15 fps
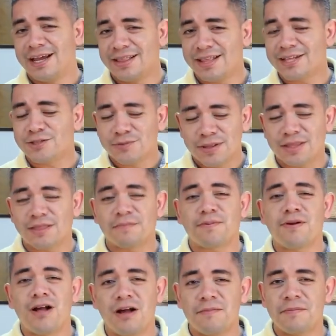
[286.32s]
and that's really the
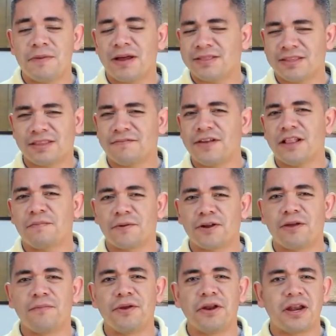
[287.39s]
problem about the developer
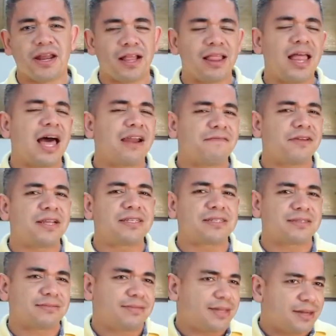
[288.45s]
community. A lot of it
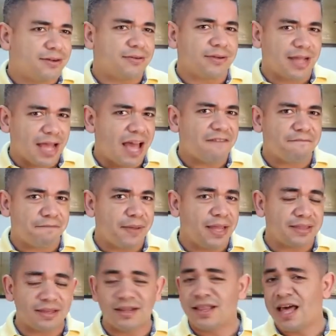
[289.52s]
is, you know,
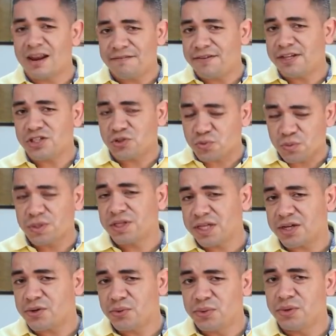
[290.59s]
half-baked, and a lot of it is
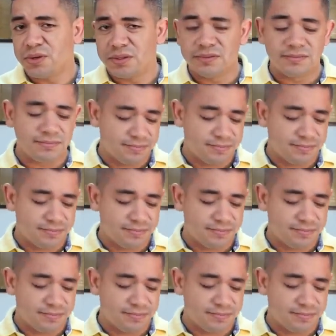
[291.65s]
really cool.